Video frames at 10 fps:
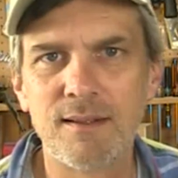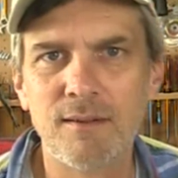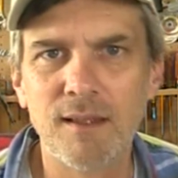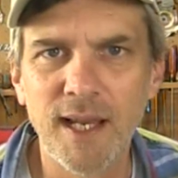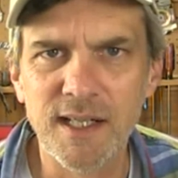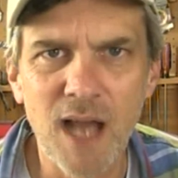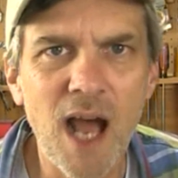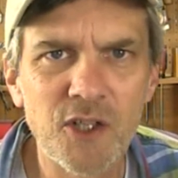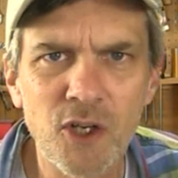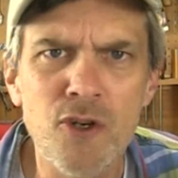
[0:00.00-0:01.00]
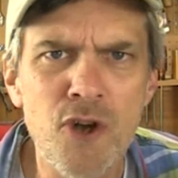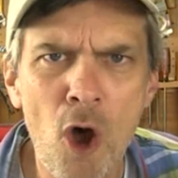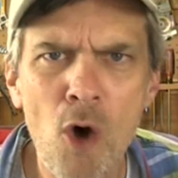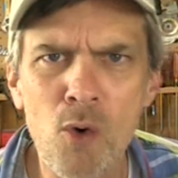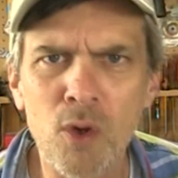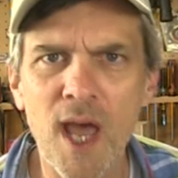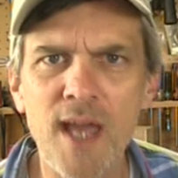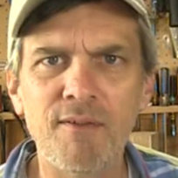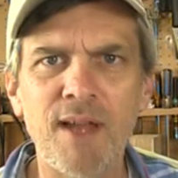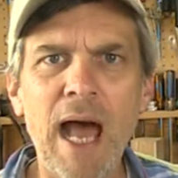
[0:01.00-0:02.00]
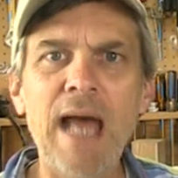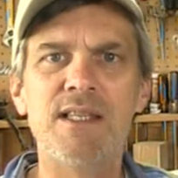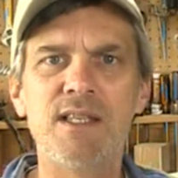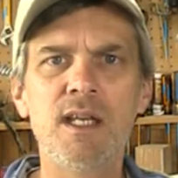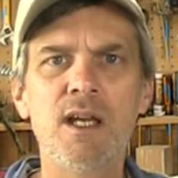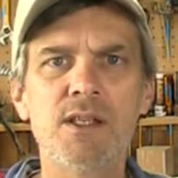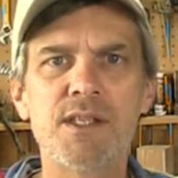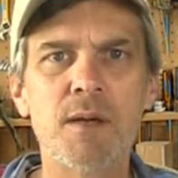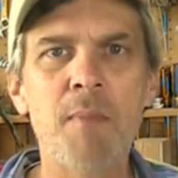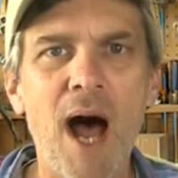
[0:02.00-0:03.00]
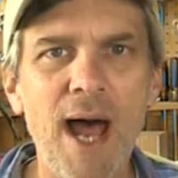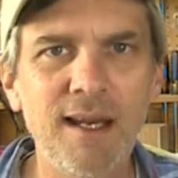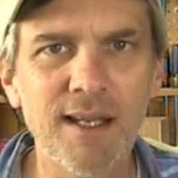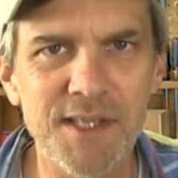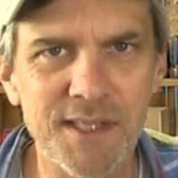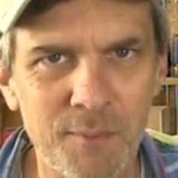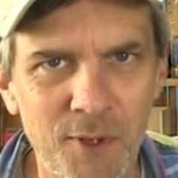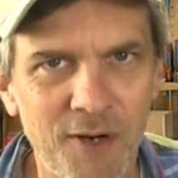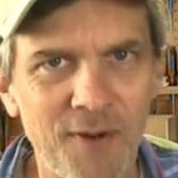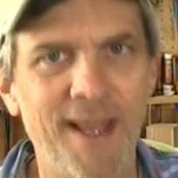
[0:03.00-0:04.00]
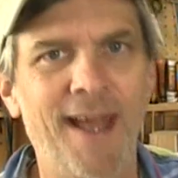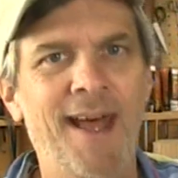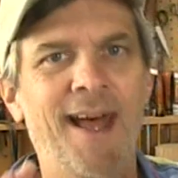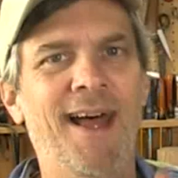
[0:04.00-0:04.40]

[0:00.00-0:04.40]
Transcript: like Dr. No kind of guy sitting on some island somewhere going, ah, ha,